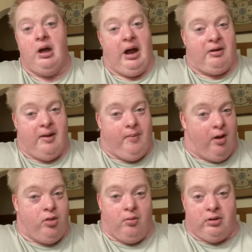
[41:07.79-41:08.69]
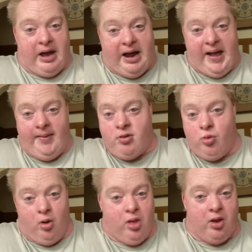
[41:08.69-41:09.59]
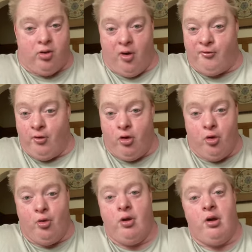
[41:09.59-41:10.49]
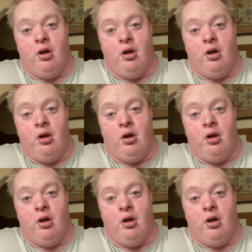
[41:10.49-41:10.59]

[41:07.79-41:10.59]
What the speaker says: I keep about their lives, what they go through